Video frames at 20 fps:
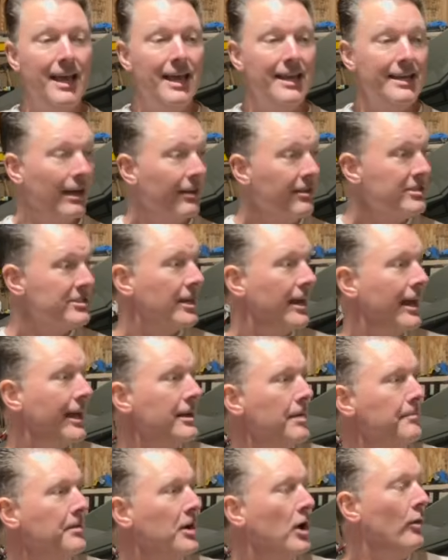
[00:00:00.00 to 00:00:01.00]
Now, this is going to end
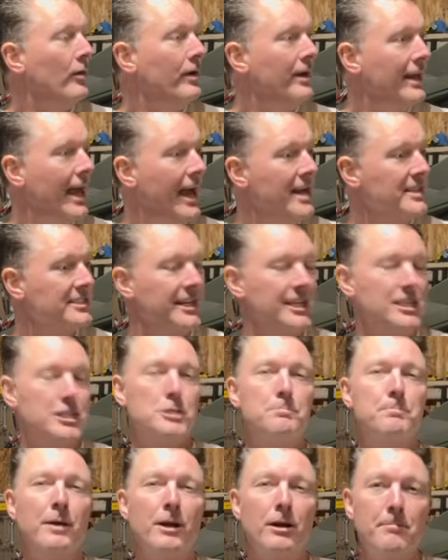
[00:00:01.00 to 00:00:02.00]
up going as an
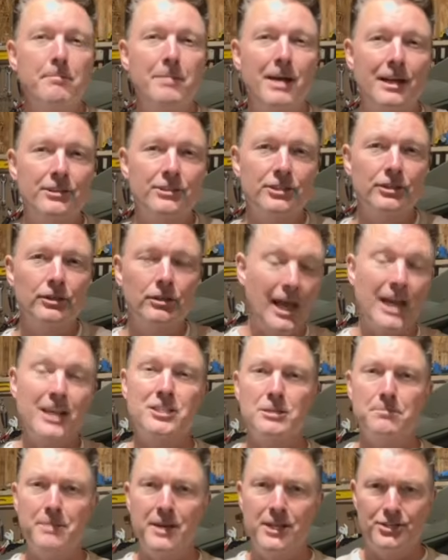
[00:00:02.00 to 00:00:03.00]
experimental
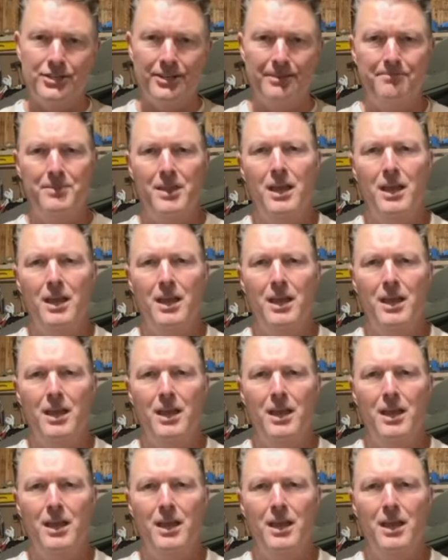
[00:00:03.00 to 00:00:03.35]
exhibition.